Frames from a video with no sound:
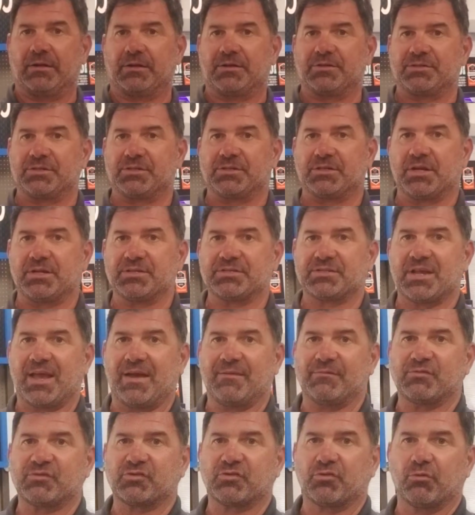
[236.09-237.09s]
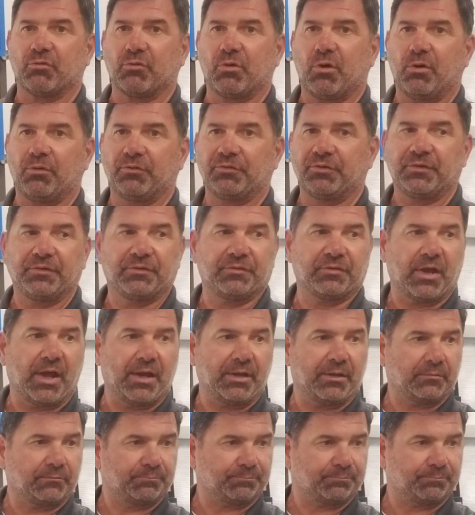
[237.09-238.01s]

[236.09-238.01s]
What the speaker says: because it does have screw holes inside.